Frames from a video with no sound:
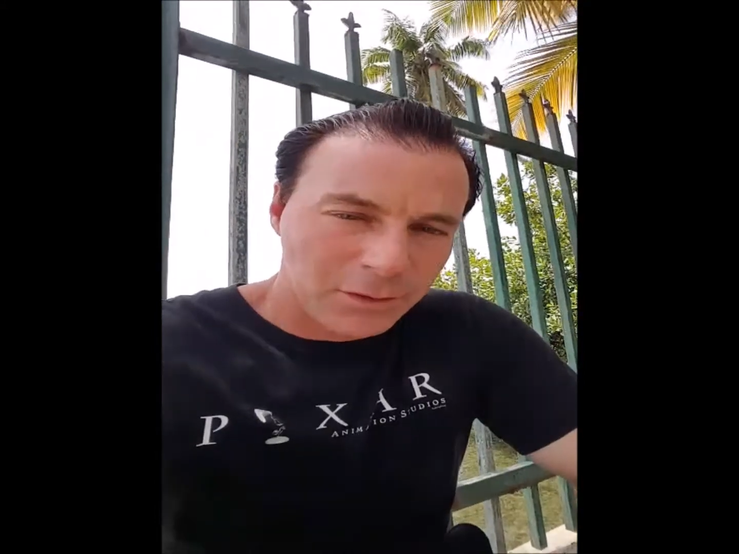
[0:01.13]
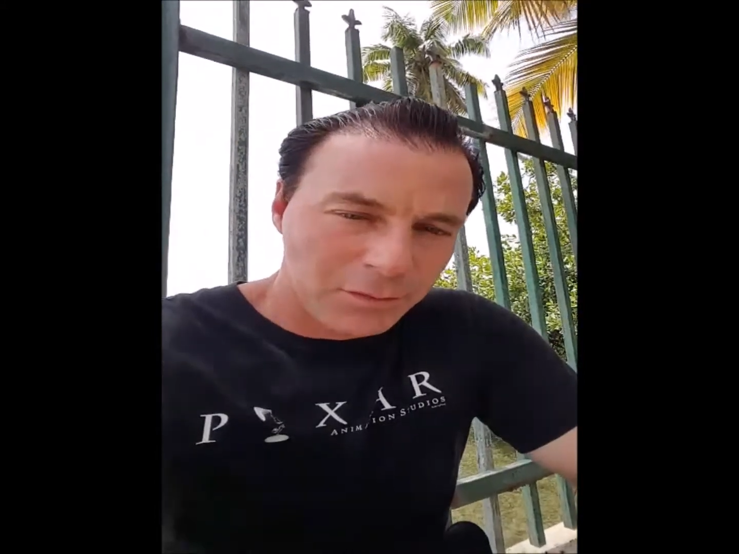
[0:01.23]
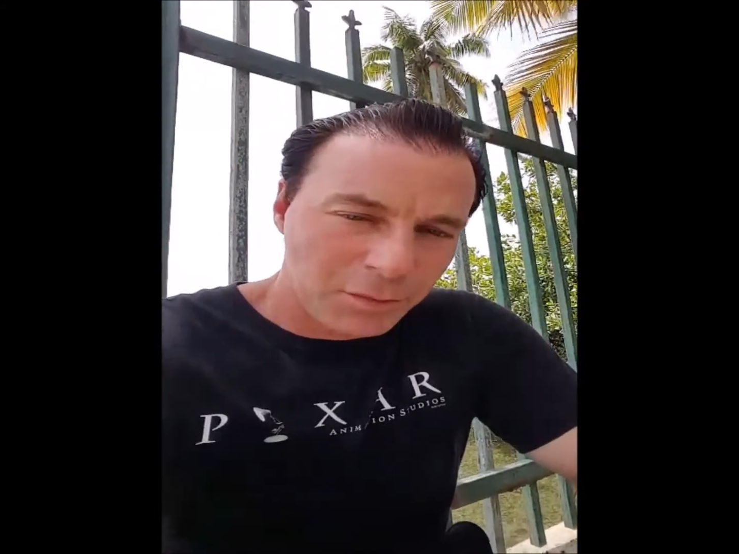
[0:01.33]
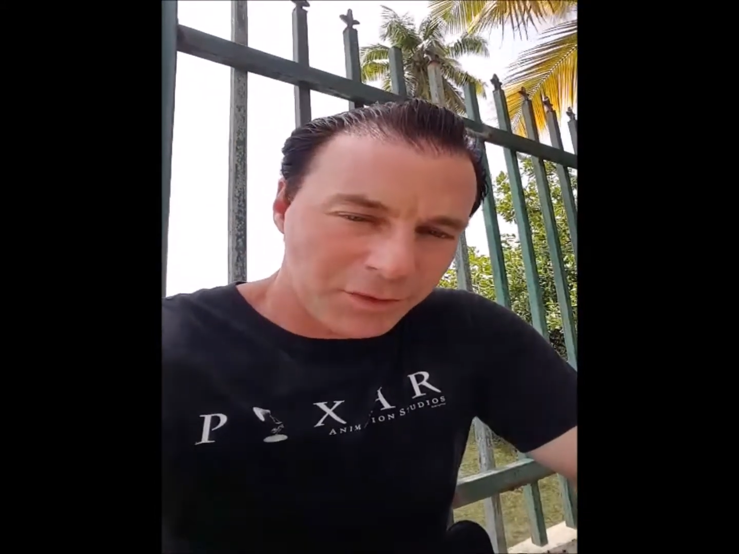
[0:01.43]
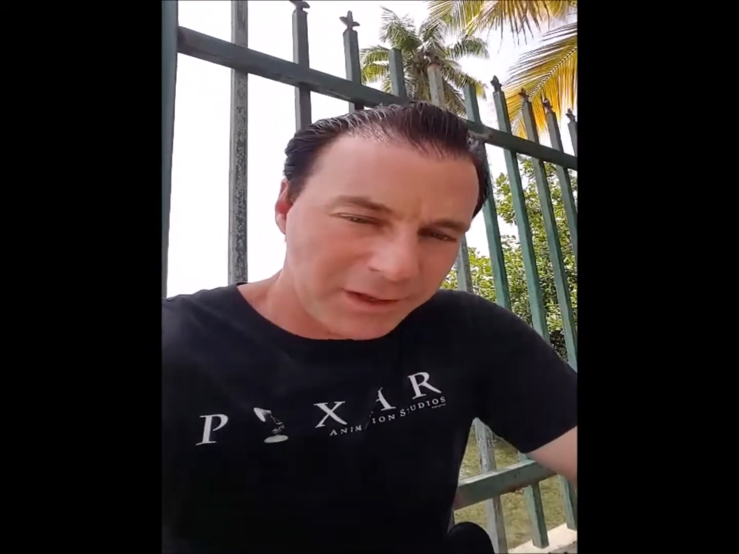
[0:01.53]

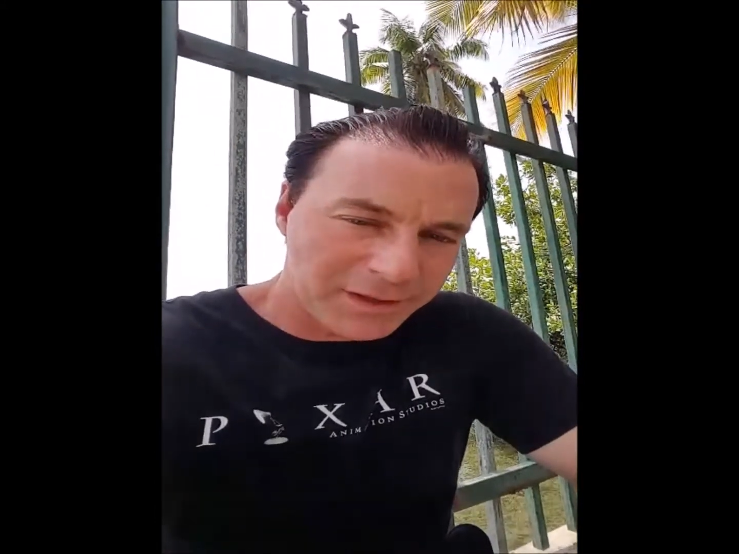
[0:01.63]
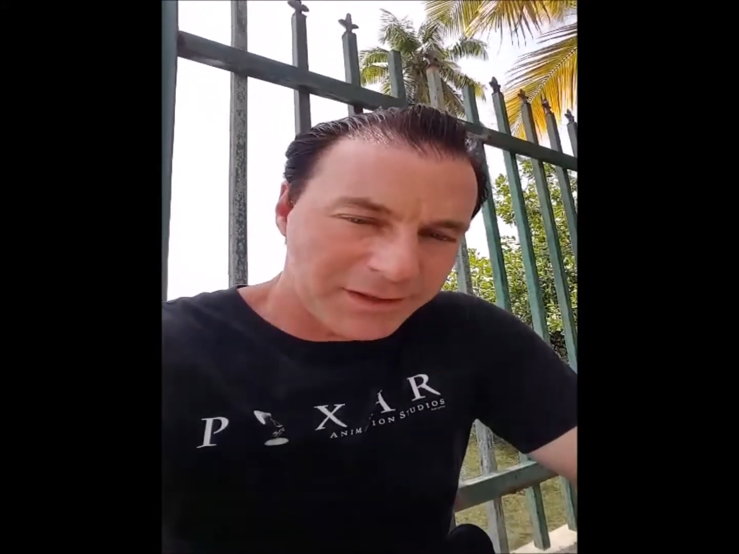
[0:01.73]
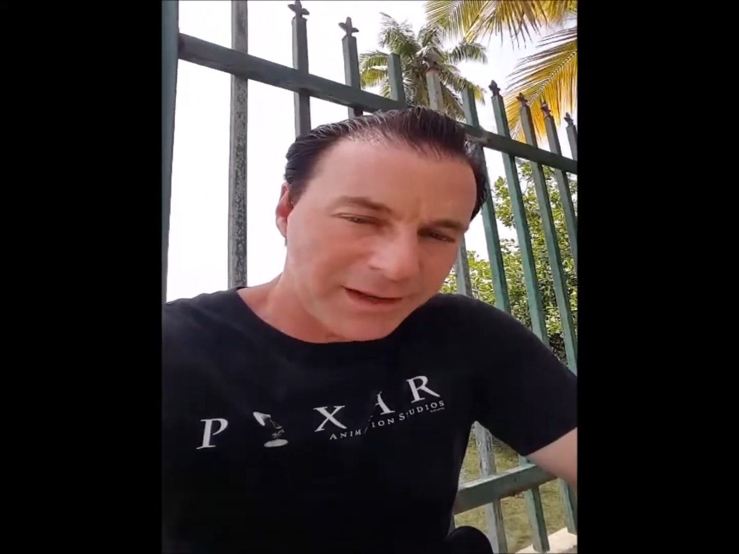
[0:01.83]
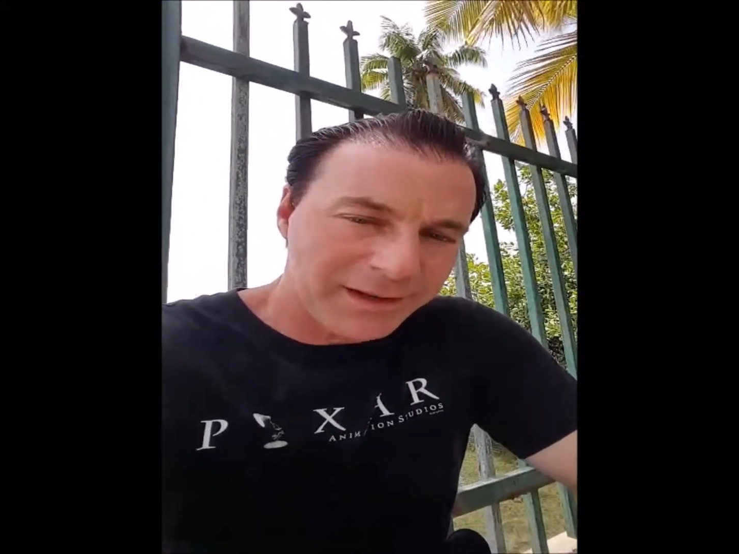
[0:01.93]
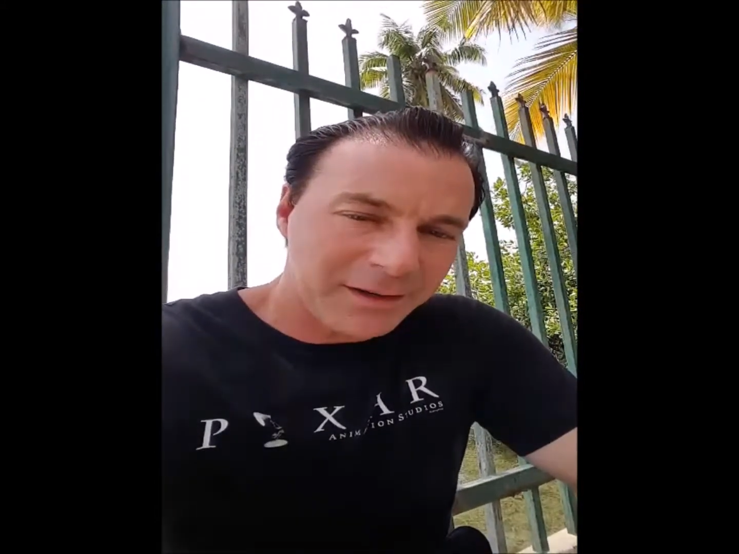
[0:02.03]
Good morning,
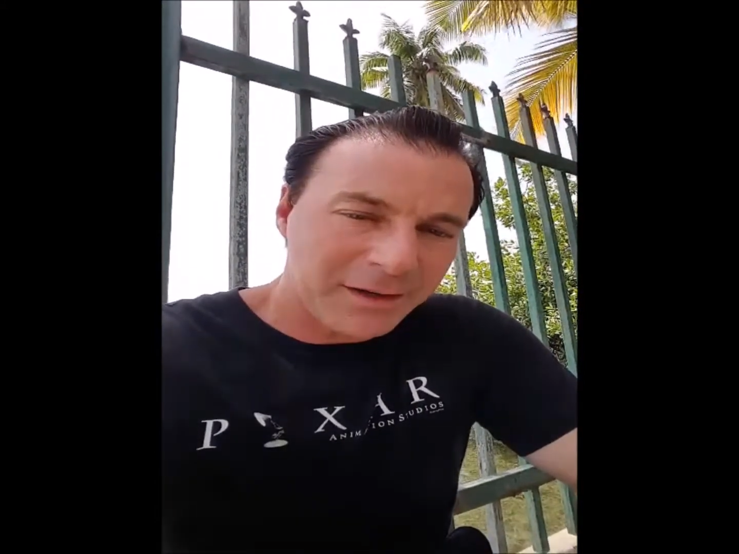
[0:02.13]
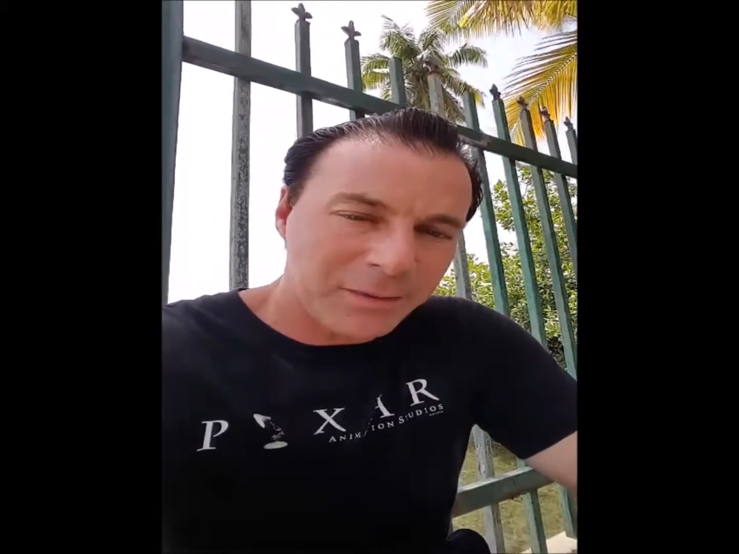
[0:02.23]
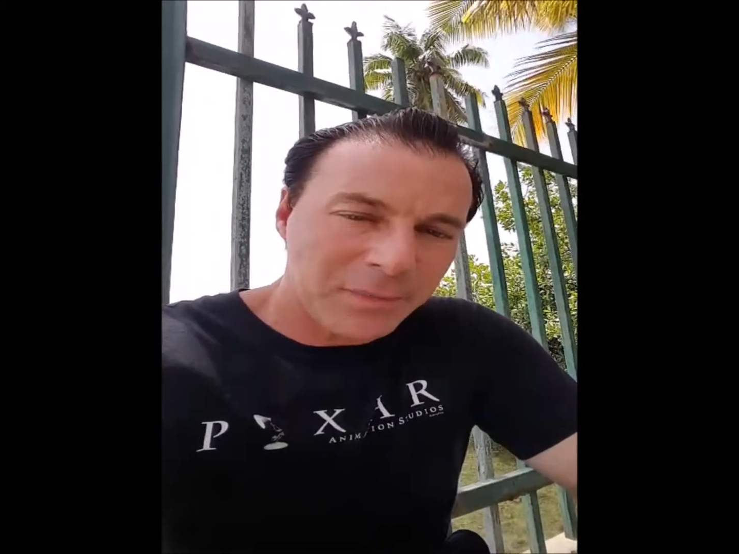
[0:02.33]
China.